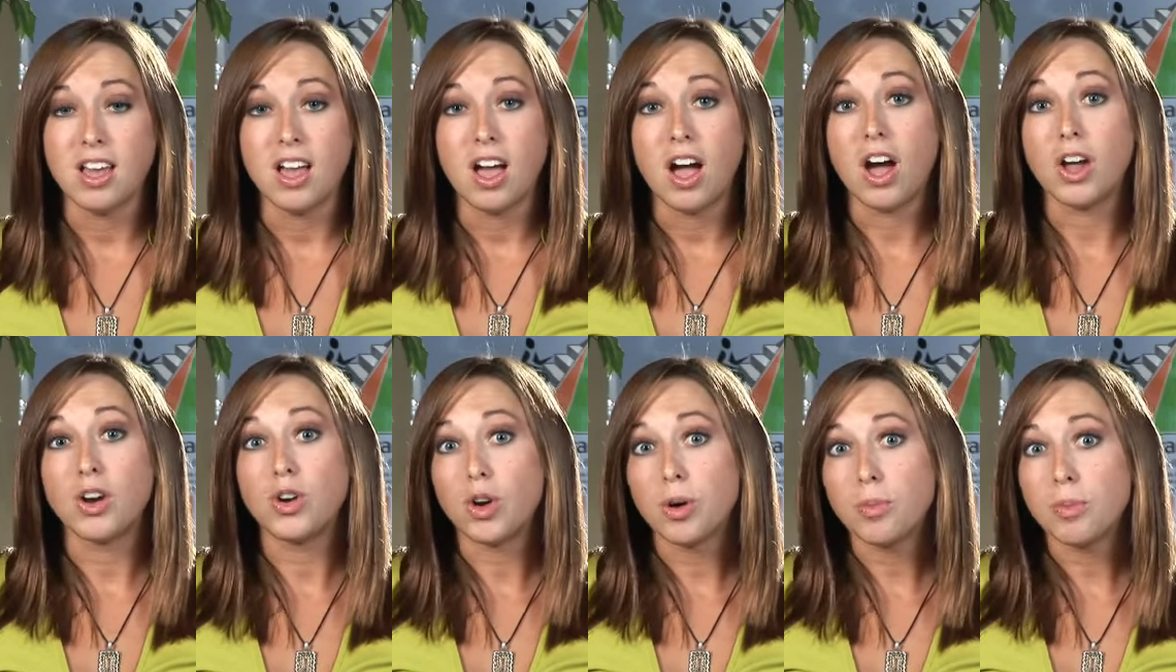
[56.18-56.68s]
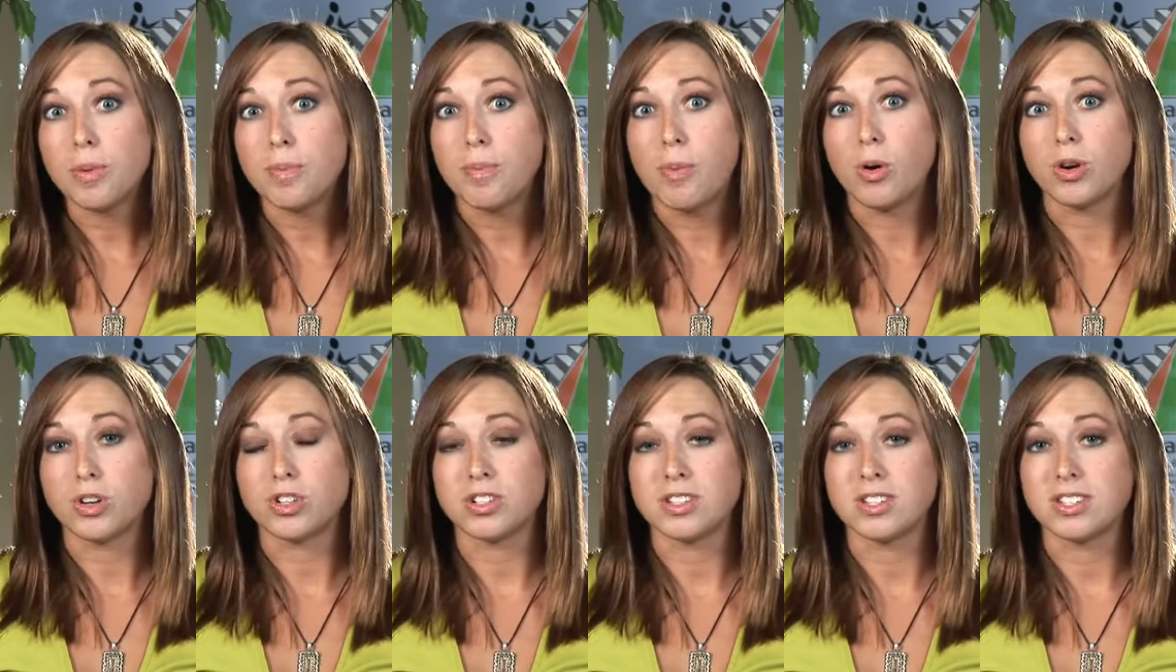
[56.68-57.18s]
A normal
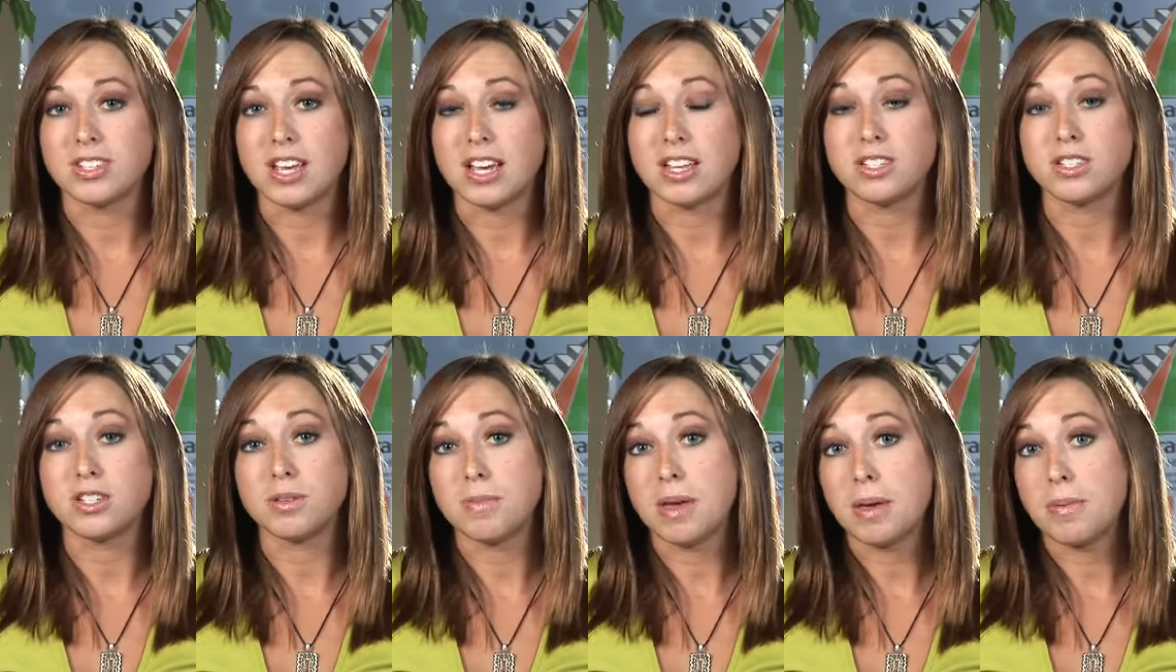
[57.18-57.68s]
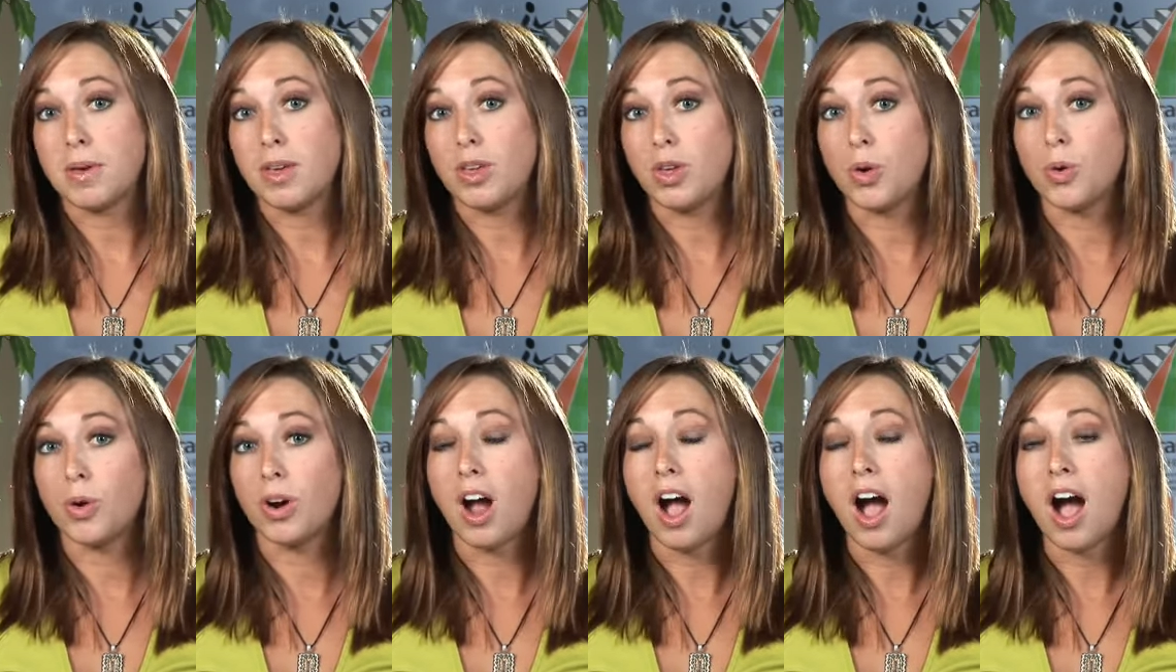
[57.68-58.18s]
portion size to maybe
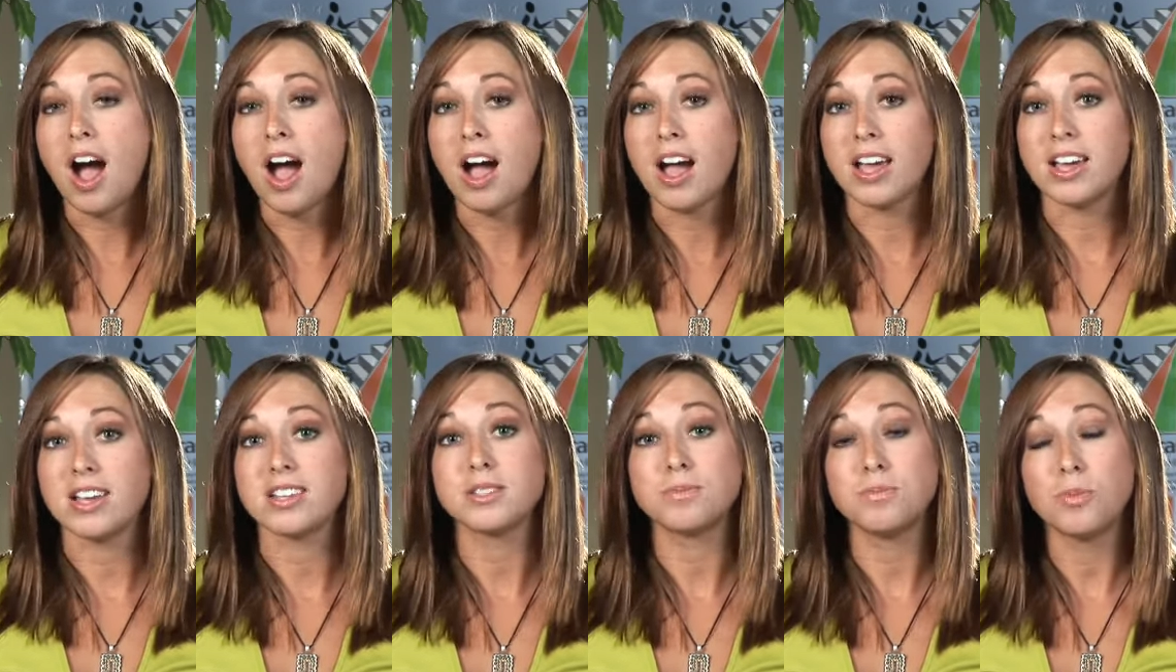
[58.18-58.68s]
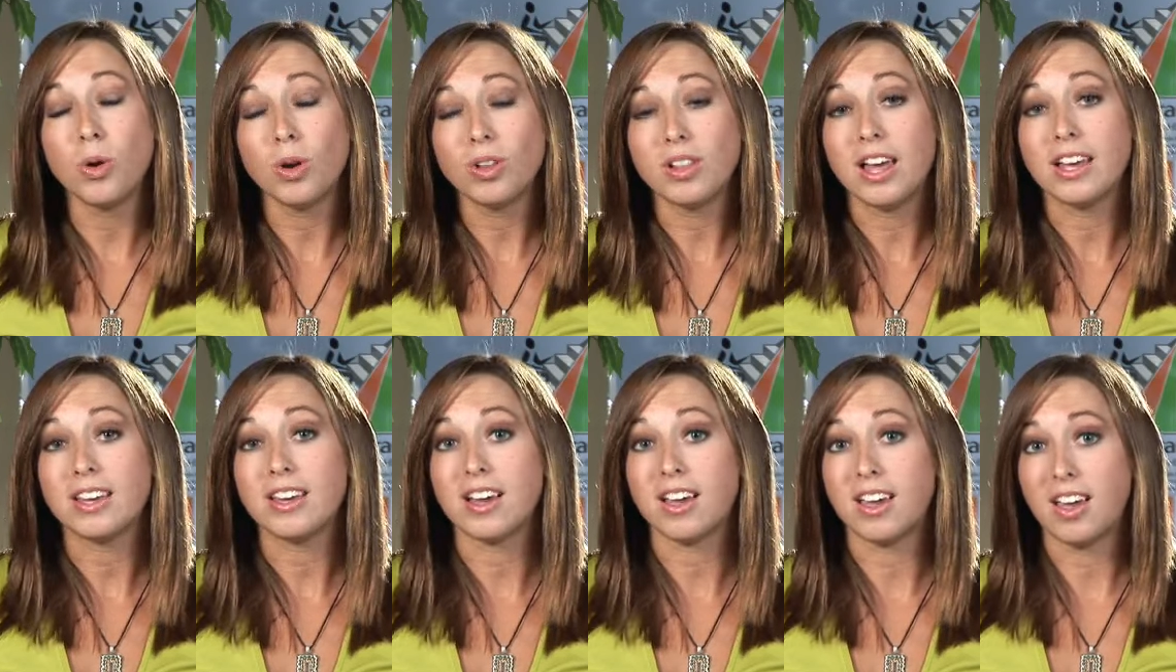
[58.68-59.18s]
you or I is more
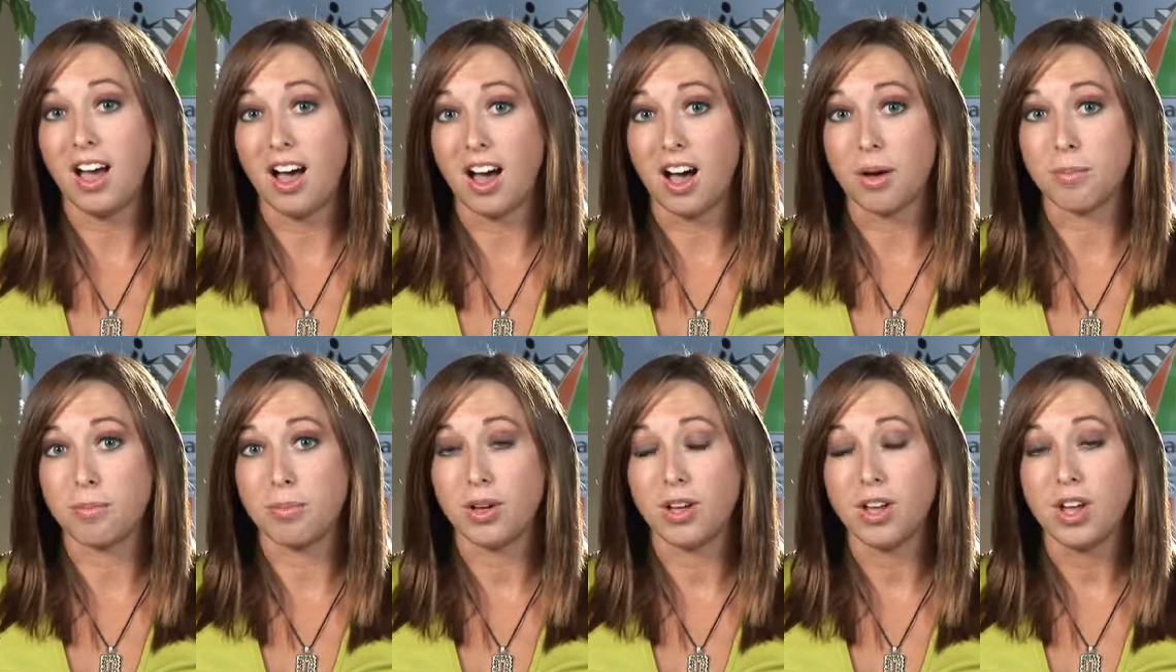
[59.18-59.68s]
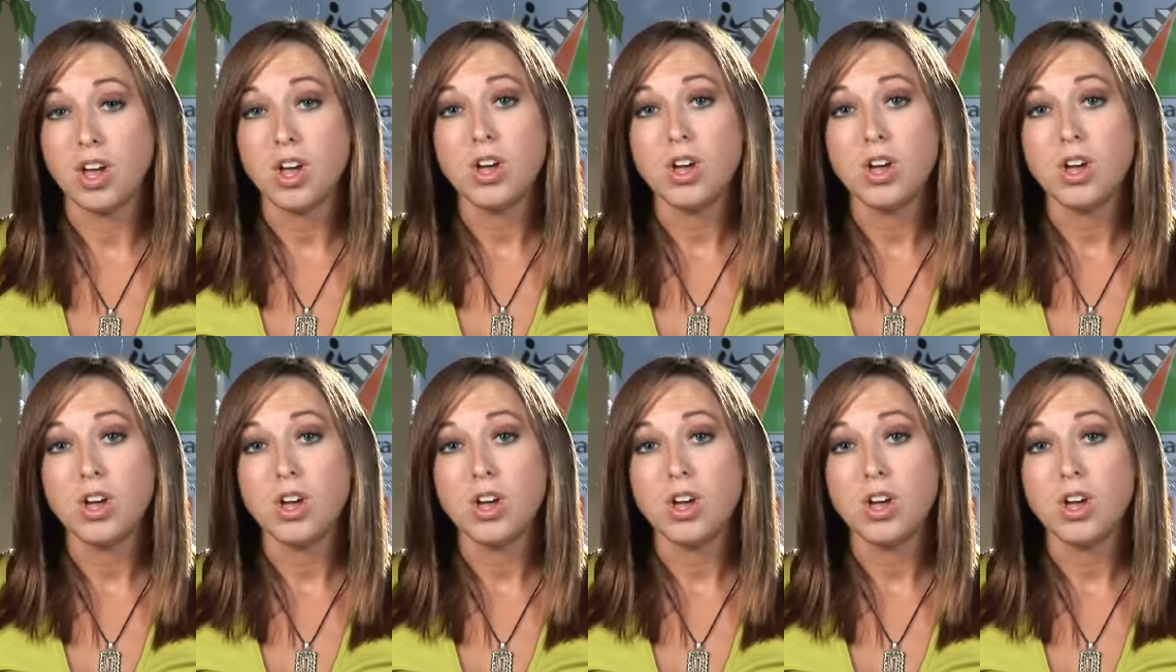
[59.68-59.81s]
like a cup.